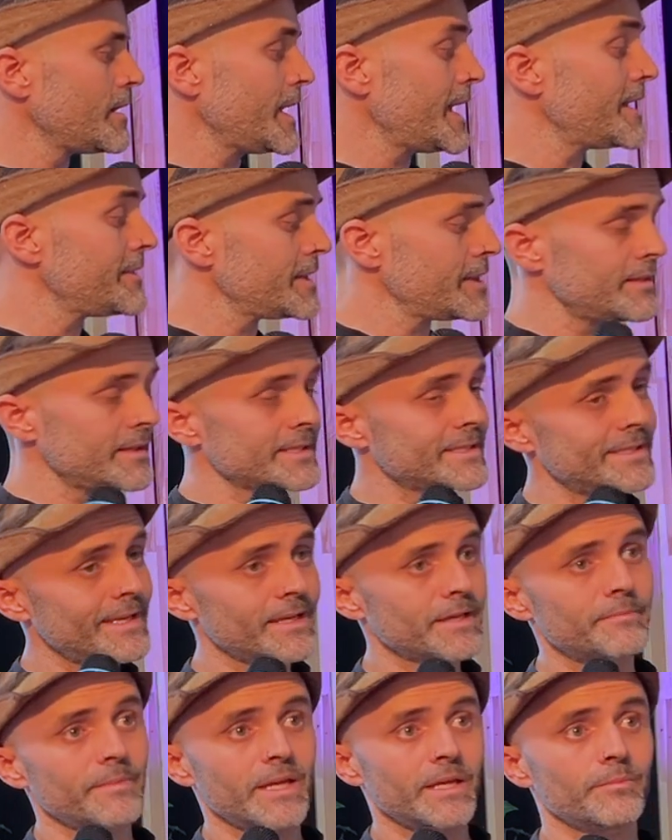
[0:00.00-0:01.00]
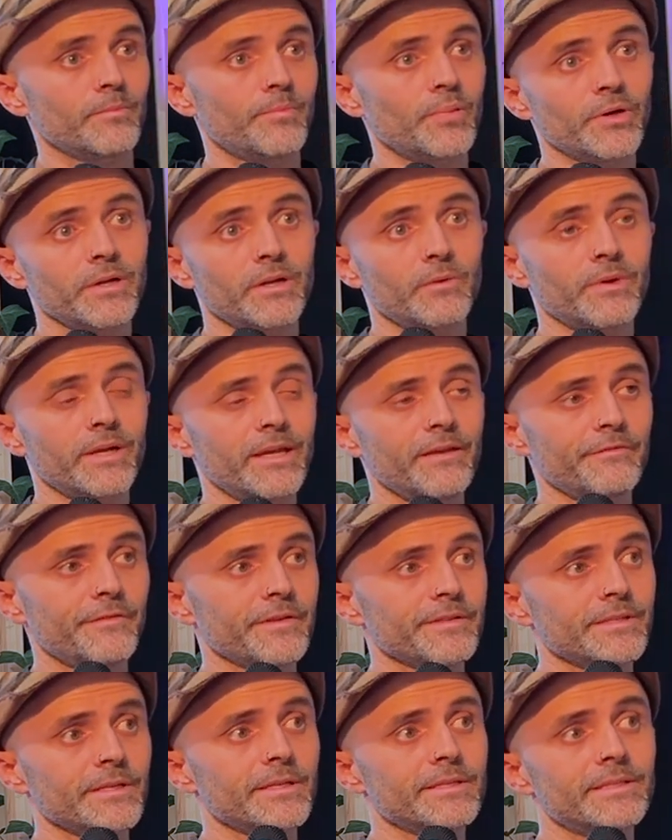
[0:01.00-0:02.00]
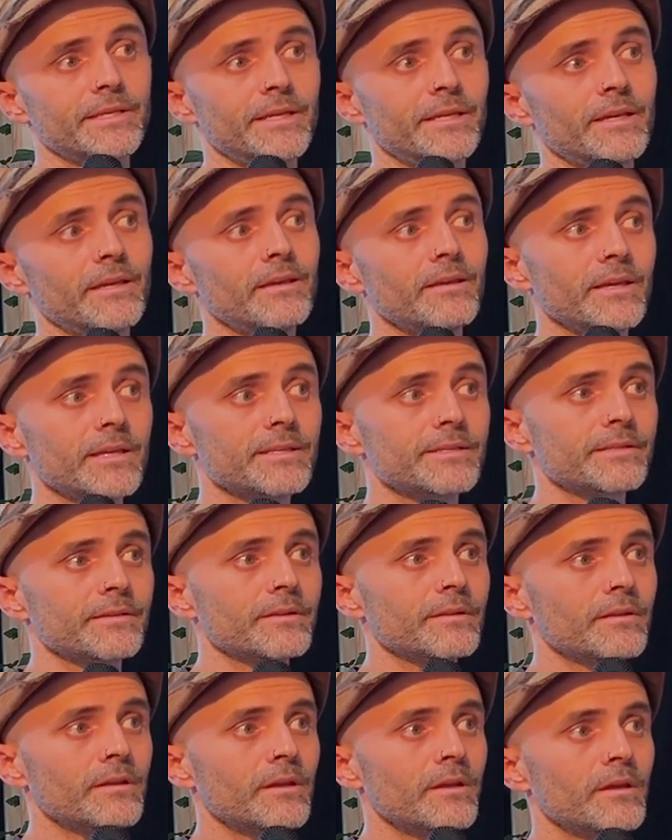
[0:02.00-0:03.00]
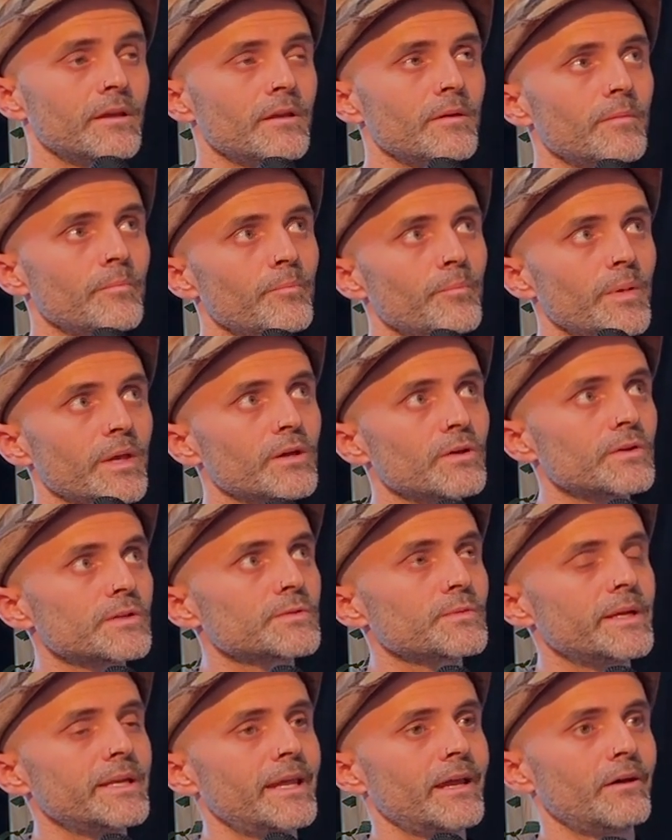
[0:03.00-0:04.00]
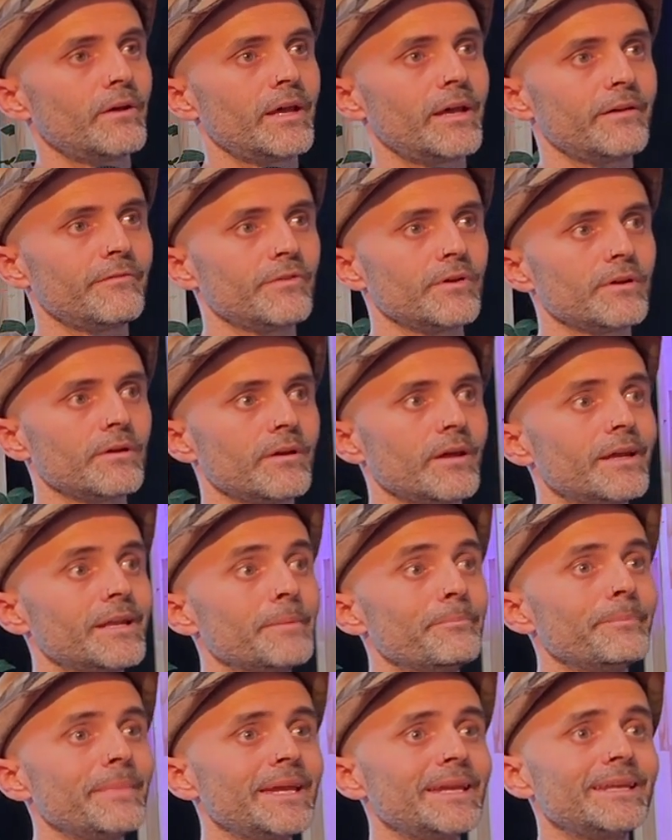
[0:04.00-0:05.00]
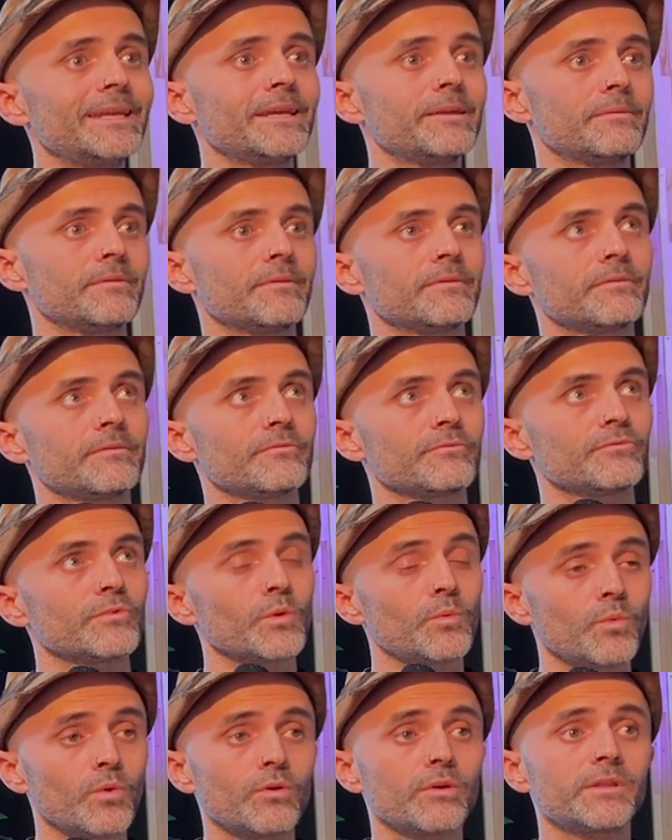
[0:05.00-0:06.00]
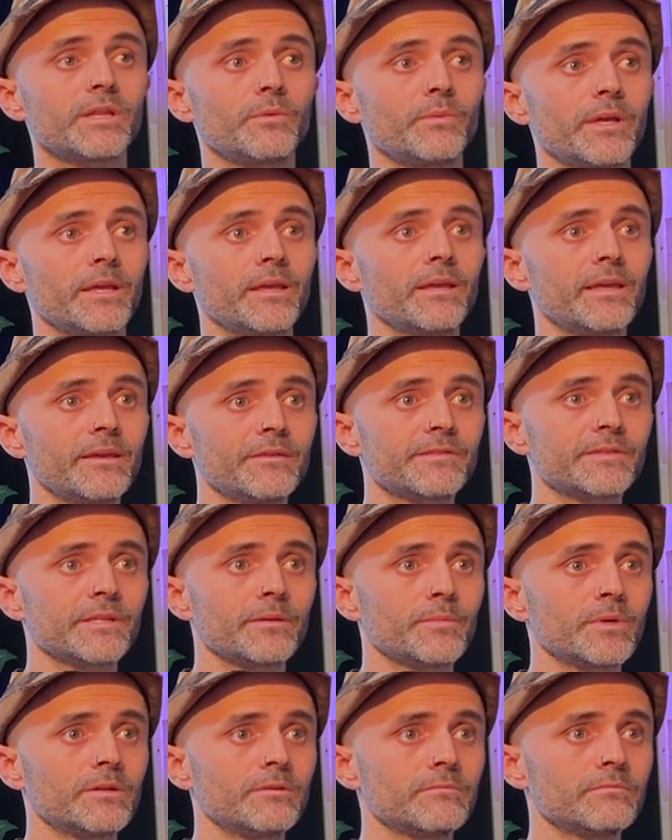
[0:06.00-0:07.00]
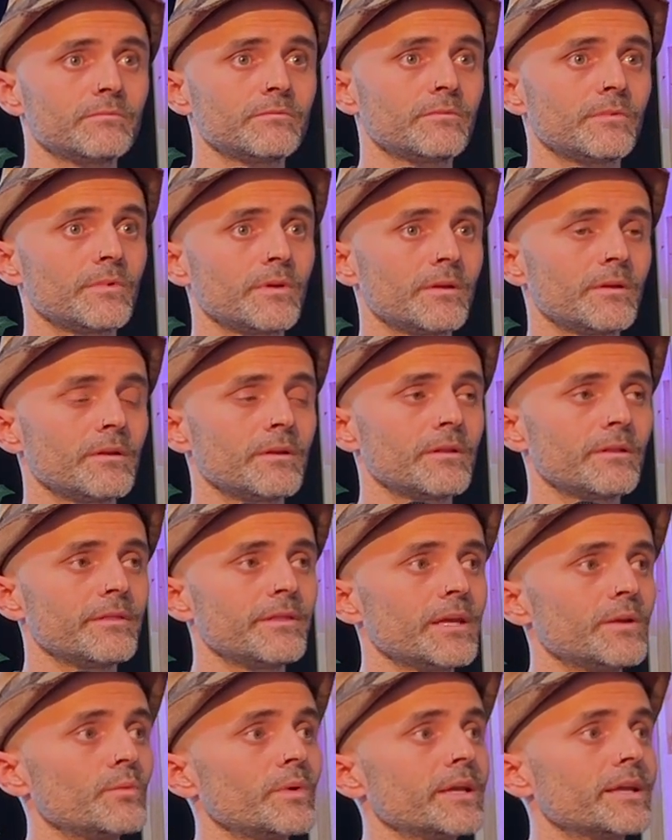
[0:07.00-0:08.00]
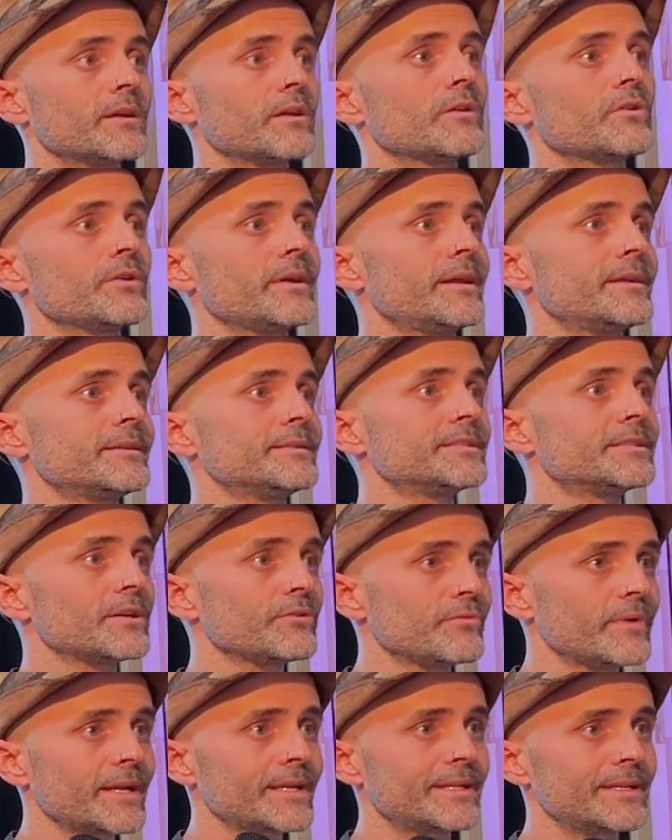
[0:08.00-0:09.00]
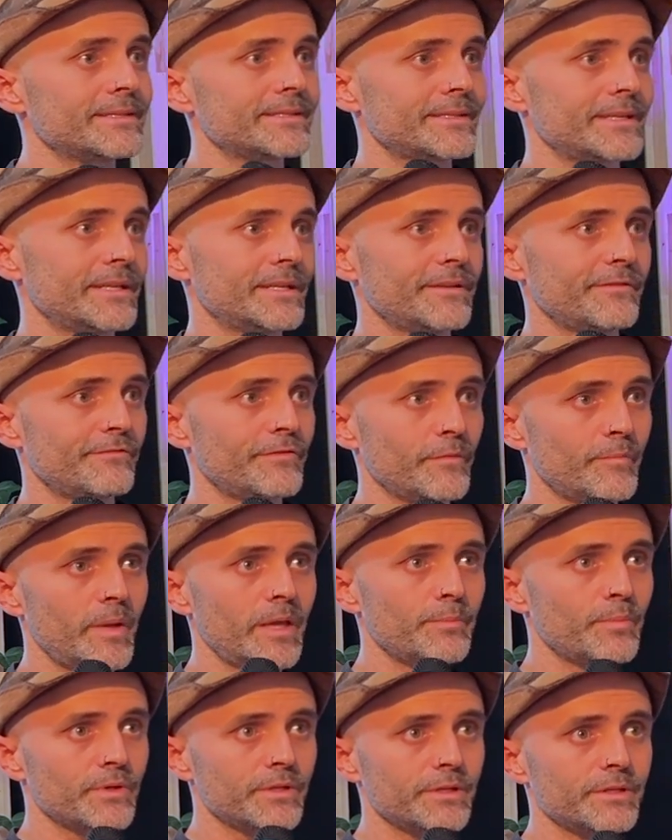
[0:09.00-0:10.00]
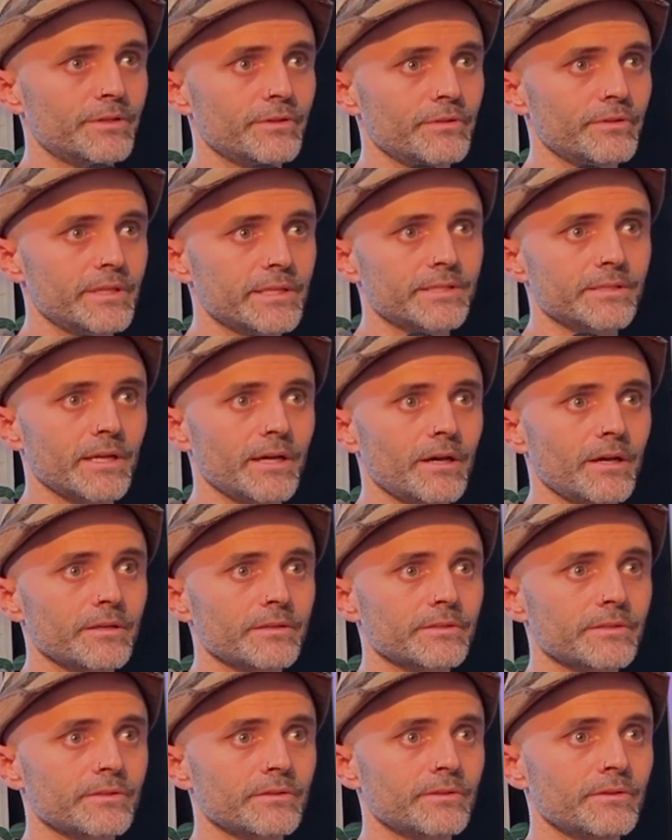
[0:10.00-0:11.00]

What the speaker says: And then the second main point I want to emphasize here is that because we now have an immediate reward that we can give someone, then we can create a direct incentive for people to do this task.